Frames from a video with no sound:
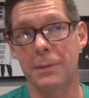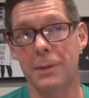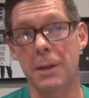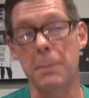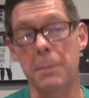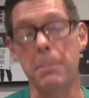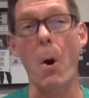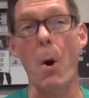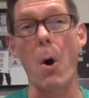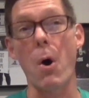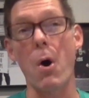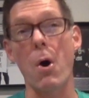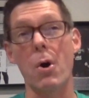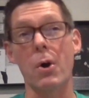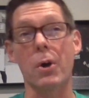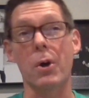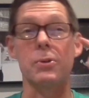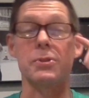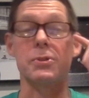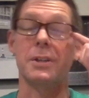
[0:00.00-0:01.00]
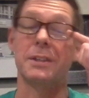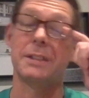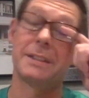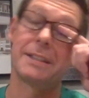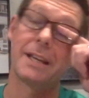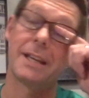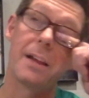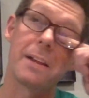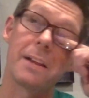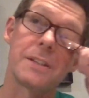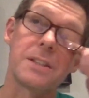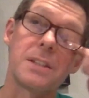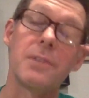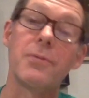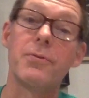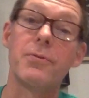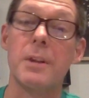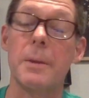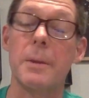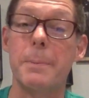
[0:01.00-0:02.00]
And Paul goes on to tell us in
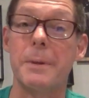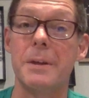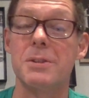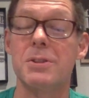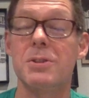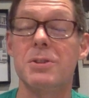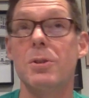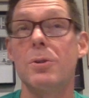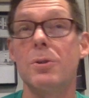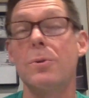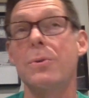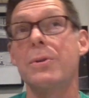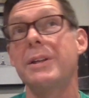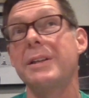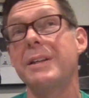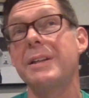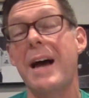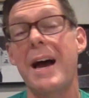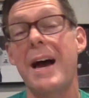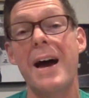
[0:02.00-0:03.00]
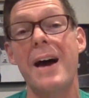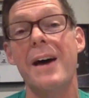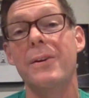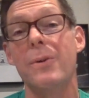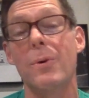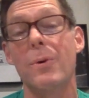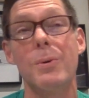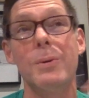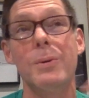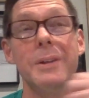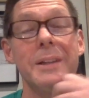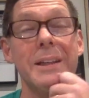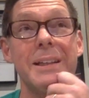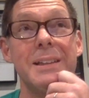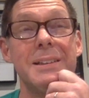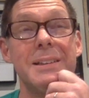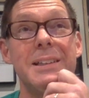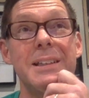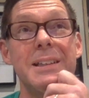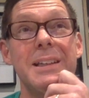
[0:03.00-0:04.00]
Philippians two that not only
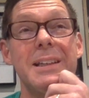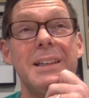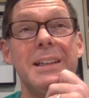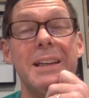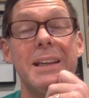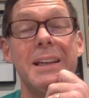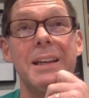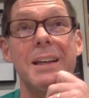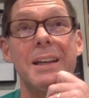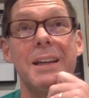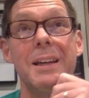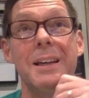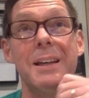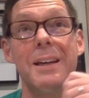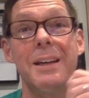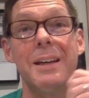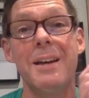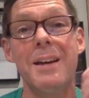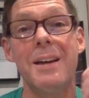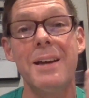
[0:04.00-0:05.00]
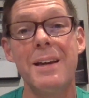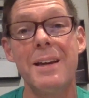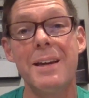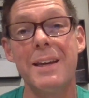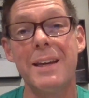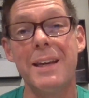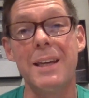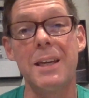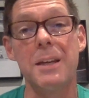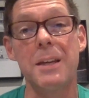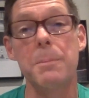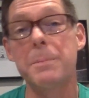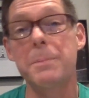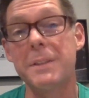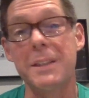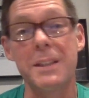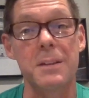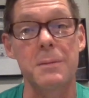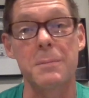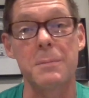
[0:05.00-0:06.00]
did he
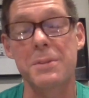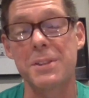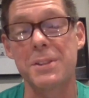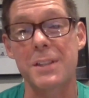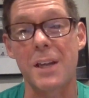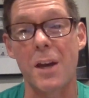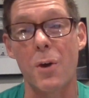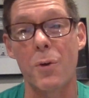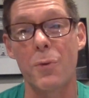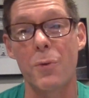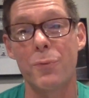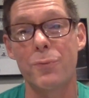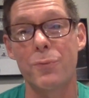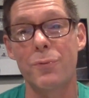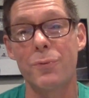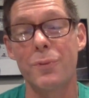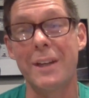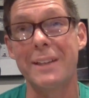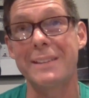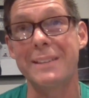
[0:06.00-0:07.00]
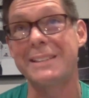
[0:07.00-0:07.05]
empty himself and